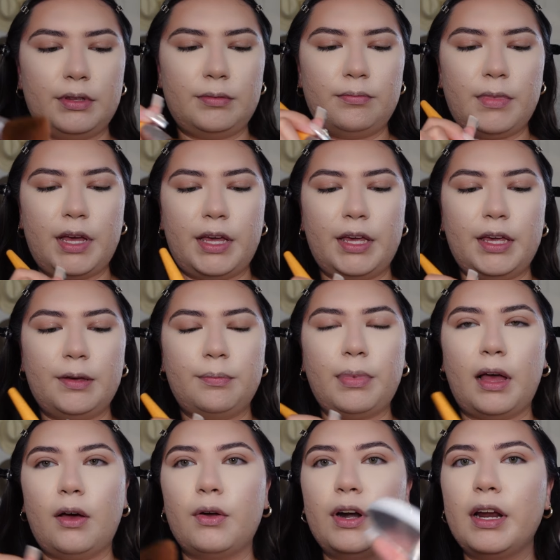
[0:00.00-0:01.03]
my
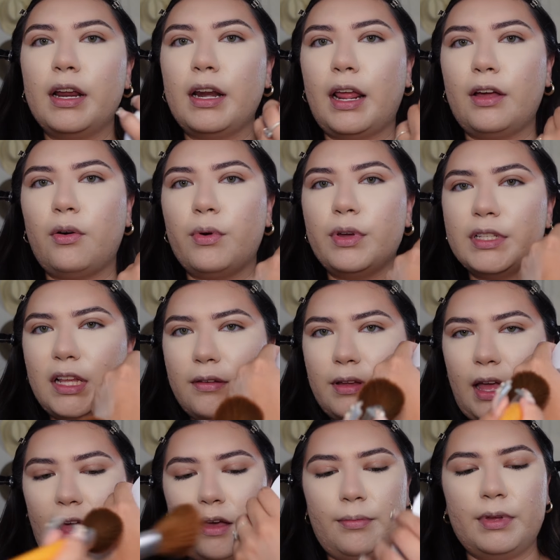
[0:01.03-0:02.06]
powder, and I always have a
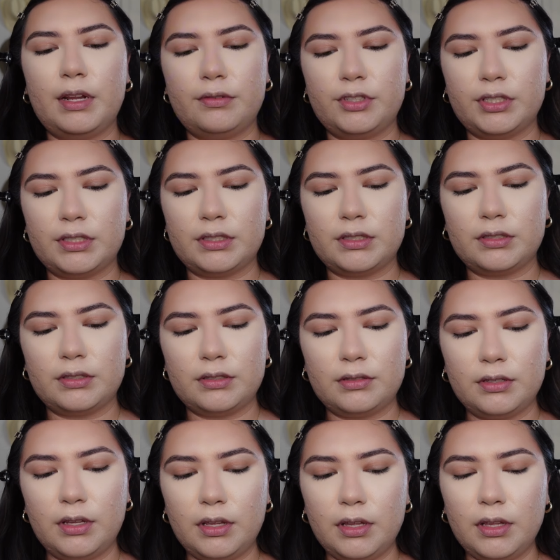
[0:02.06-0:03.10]
habit of just
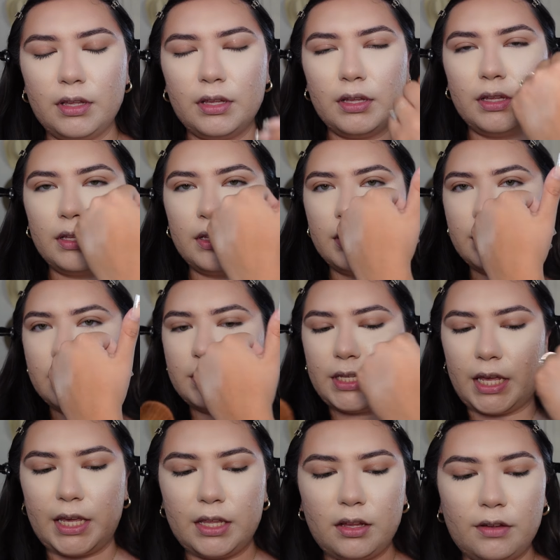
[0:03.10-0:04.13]

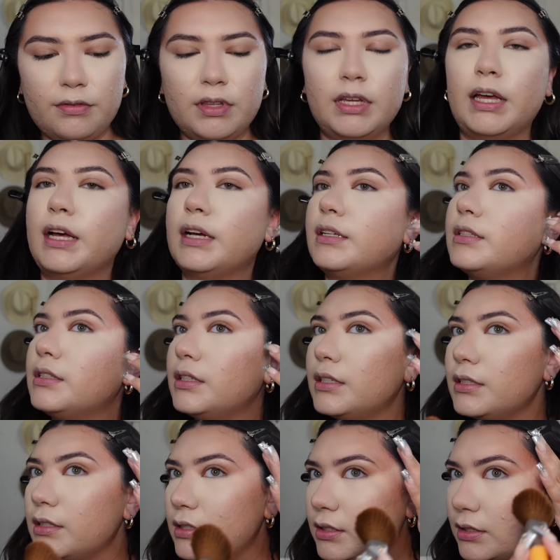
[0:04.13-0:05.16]
taking off the
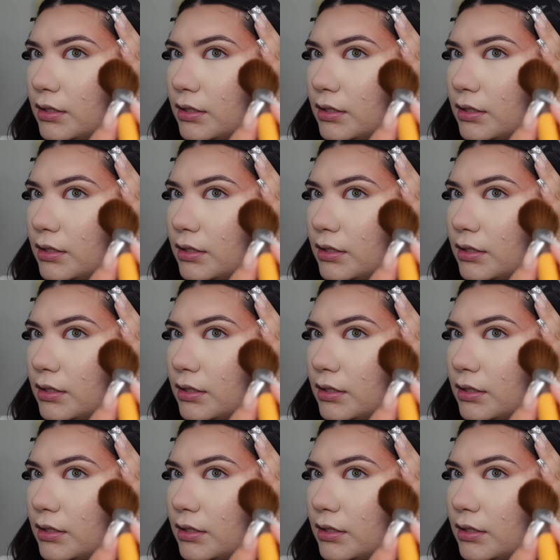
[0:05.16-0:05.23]
excess.